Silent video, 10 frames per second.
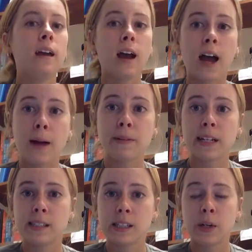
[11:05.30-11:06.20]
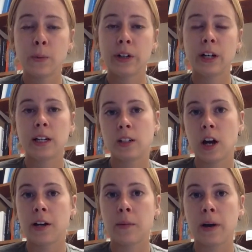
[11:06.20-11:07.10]
Next thing we're going to
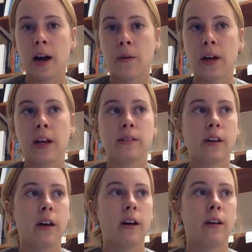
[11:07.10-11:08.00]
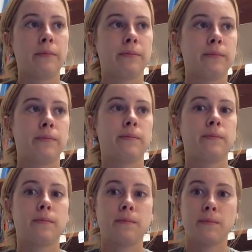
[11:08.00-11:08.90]
talk about is,
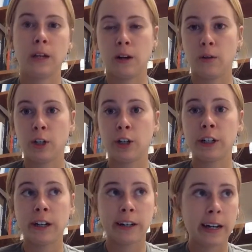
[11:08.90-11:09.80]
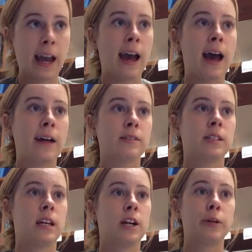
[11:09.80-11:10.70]
urinary caths
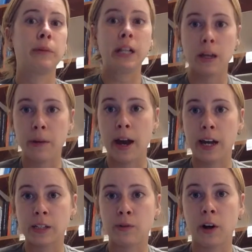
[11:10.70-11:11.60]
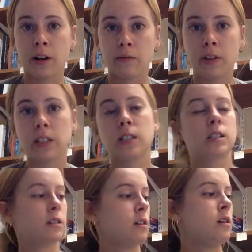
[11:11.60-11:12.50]
and our PD bags for our infants.
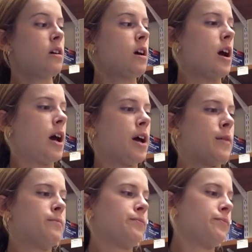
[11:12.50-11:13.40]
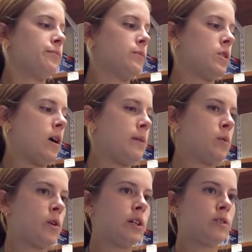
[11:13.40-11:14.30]
So I'm
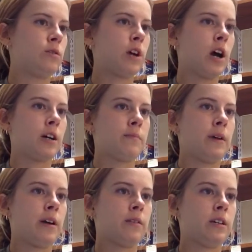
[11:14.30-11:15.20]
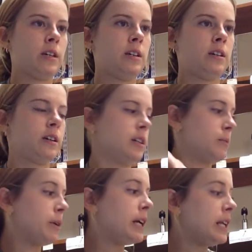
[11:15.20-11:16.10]
going to talk about here the
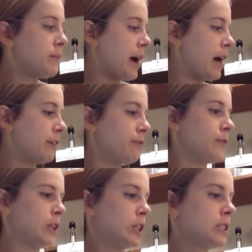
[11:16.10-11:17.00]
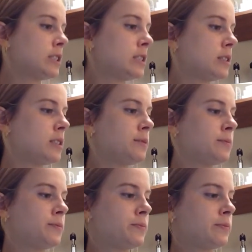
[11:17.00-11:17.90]
PD bag first.
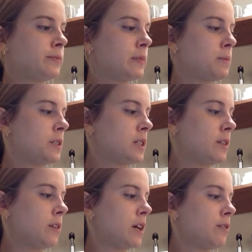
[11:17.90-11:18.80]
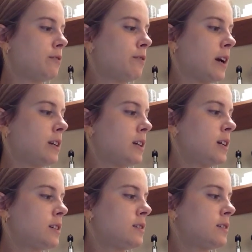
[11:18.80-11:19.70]
Let's see if I can find it.